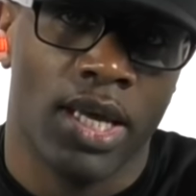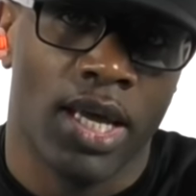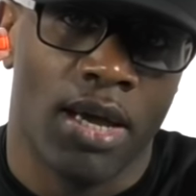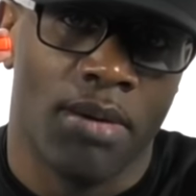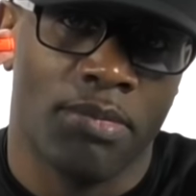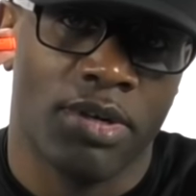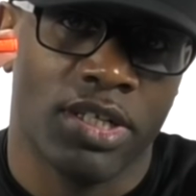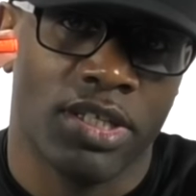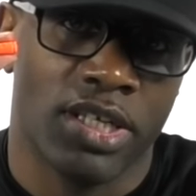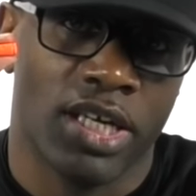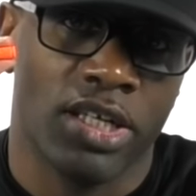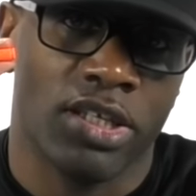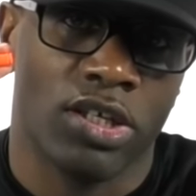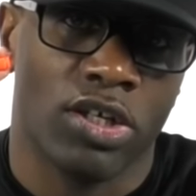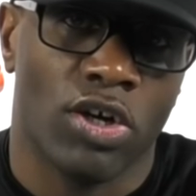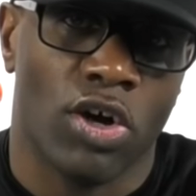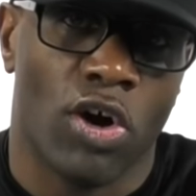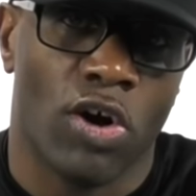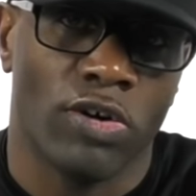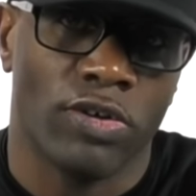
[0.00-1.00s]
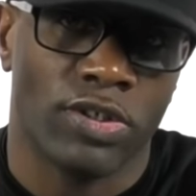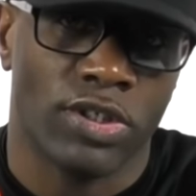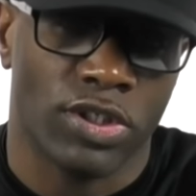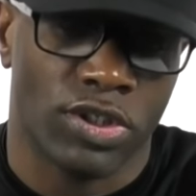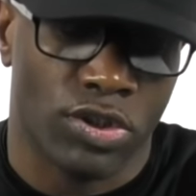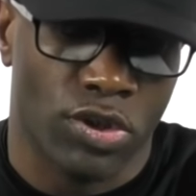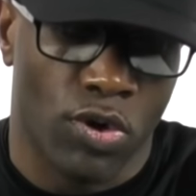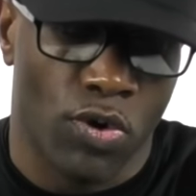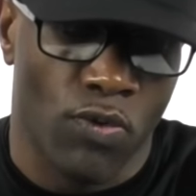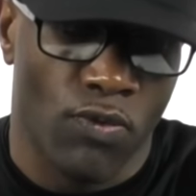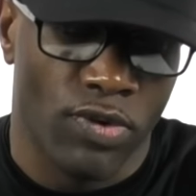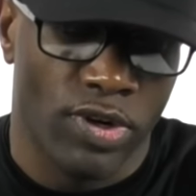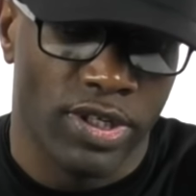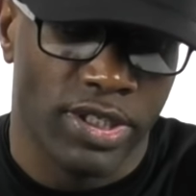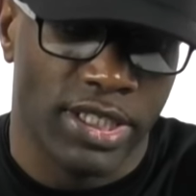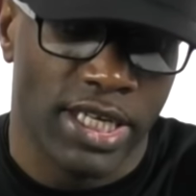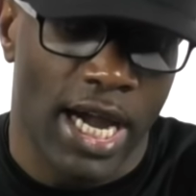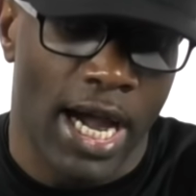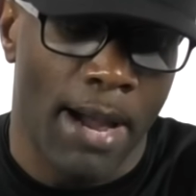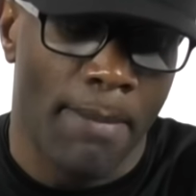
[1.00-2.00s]
I'm going to take the cartridge over the
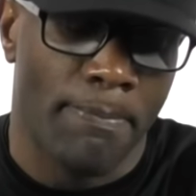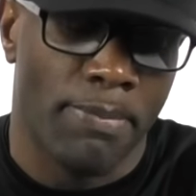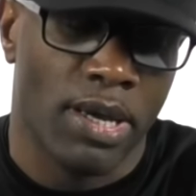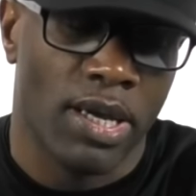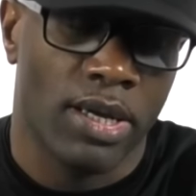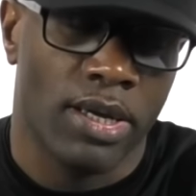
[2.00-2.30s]
top